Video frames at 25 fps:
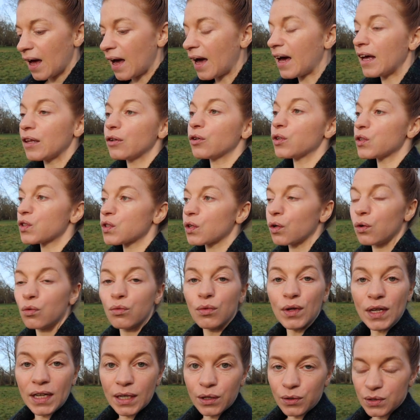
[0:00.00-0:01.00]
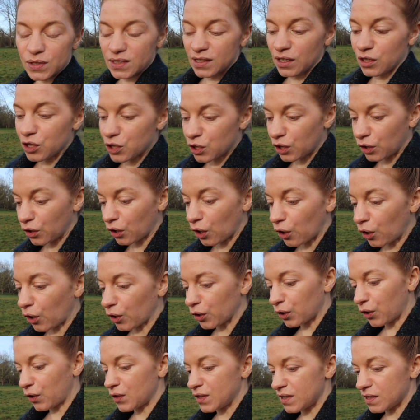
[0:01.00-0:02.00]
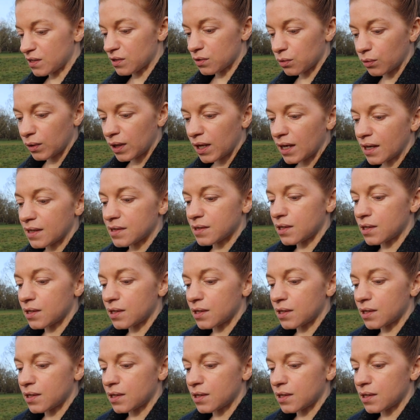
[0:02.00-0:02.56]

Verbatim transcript: and also a really good session earlier this week.